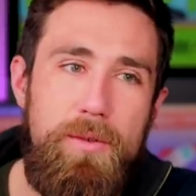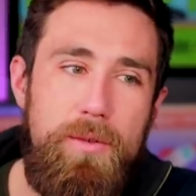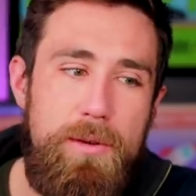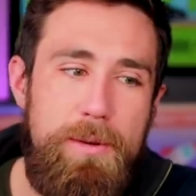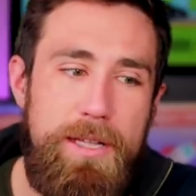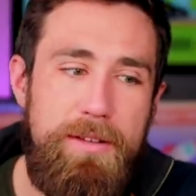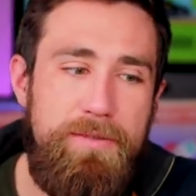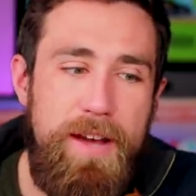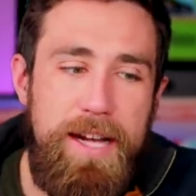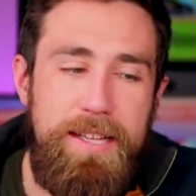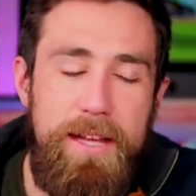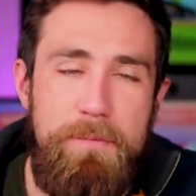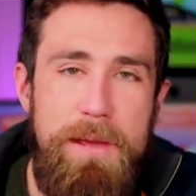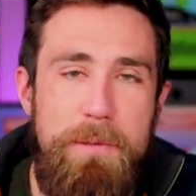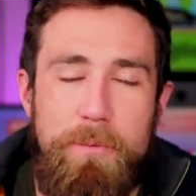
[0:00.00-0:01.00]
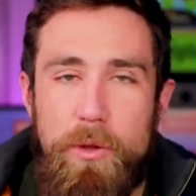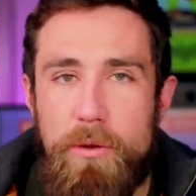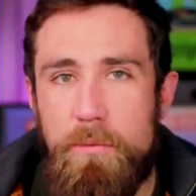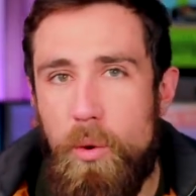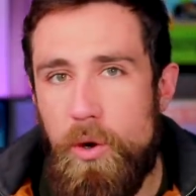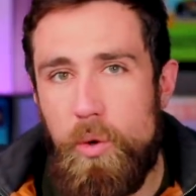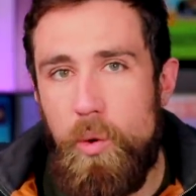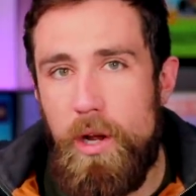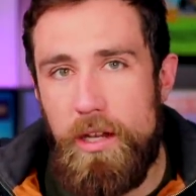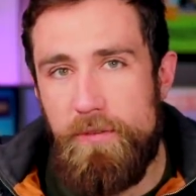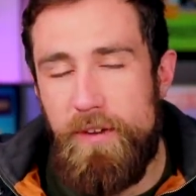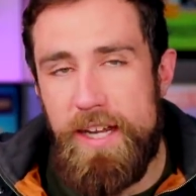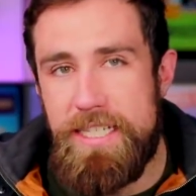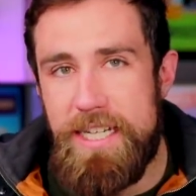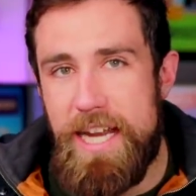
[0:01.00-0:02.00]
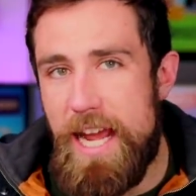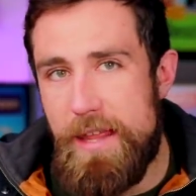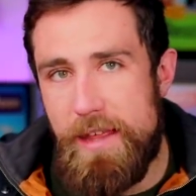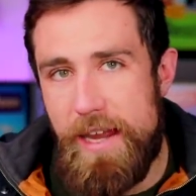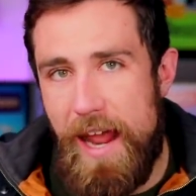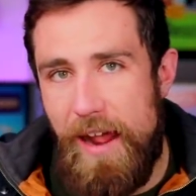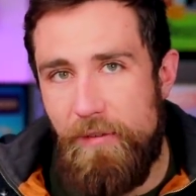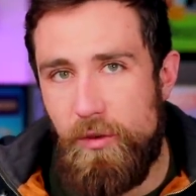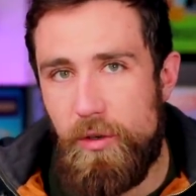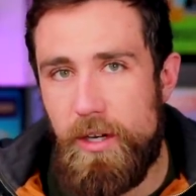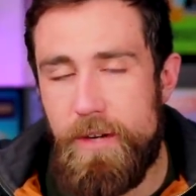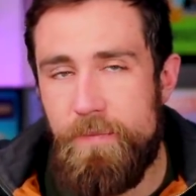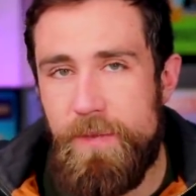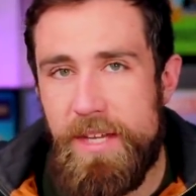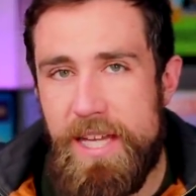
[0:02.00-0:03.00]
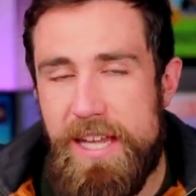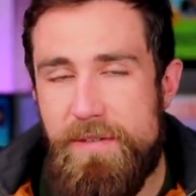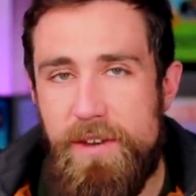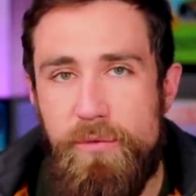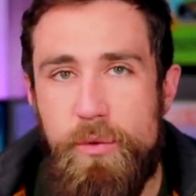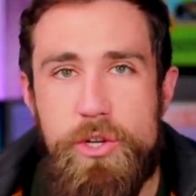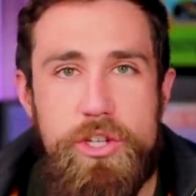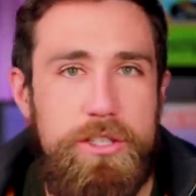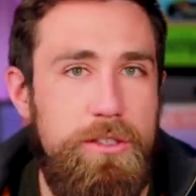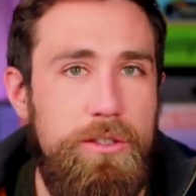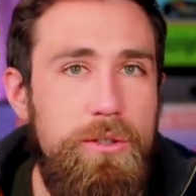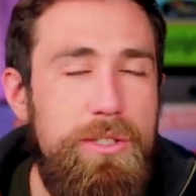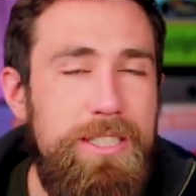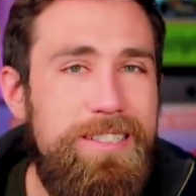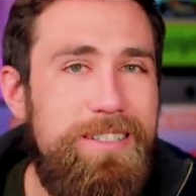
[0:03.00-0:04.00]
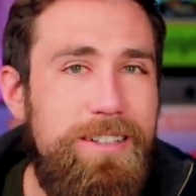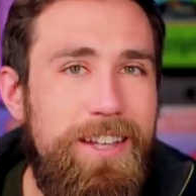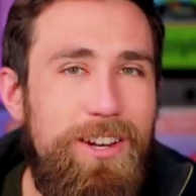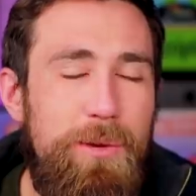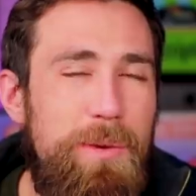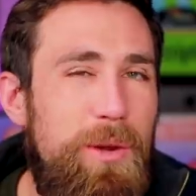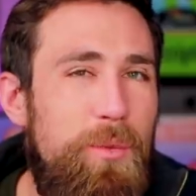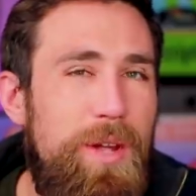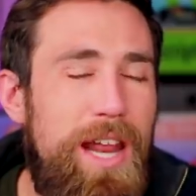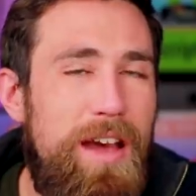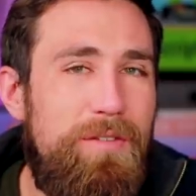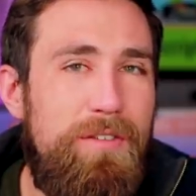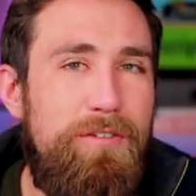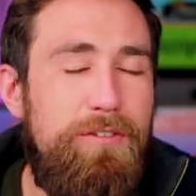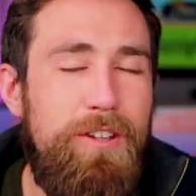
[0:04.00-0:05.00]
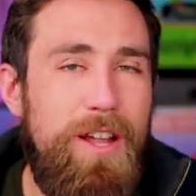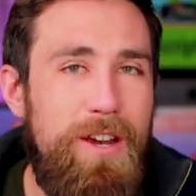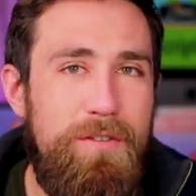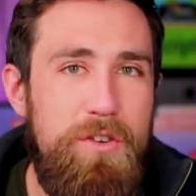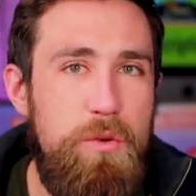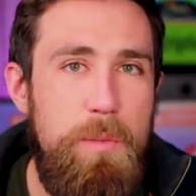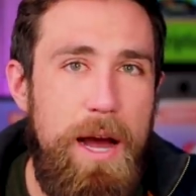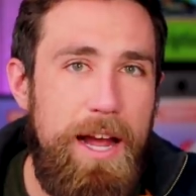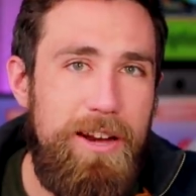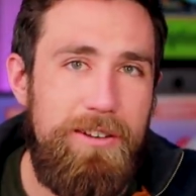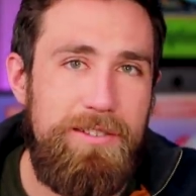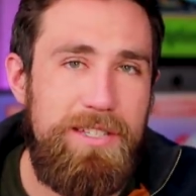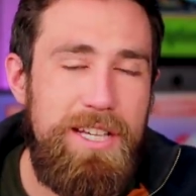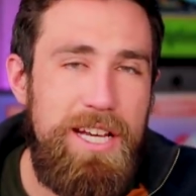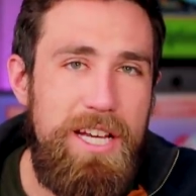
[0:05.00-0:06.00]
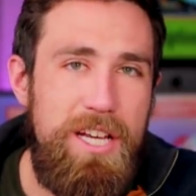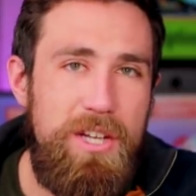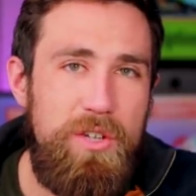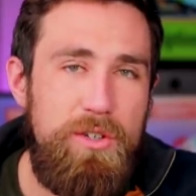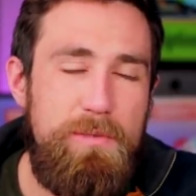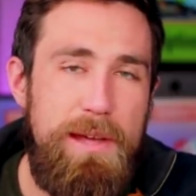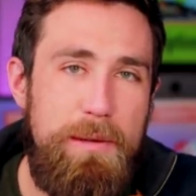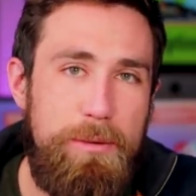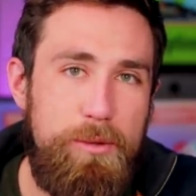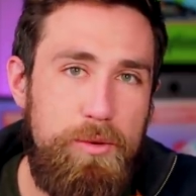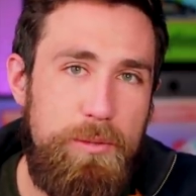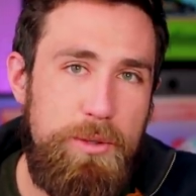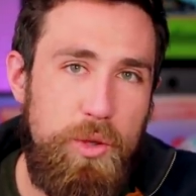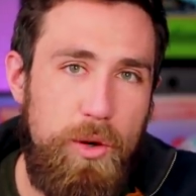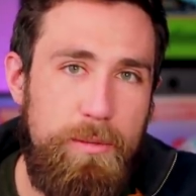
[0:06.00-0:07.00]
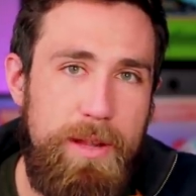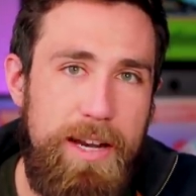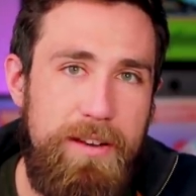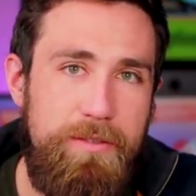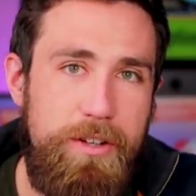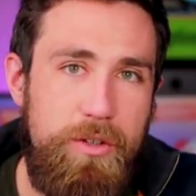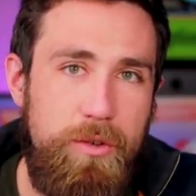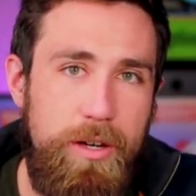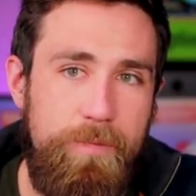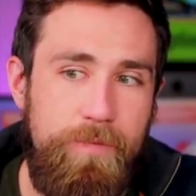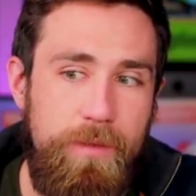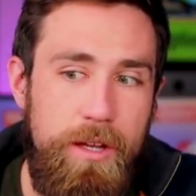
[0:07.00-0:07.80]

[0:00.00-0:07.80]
What about the fact that people are more qualified today than ever? And even if we just loosened a little bit, we'd have a flood of new buyers who'd be able to absorb that inventory.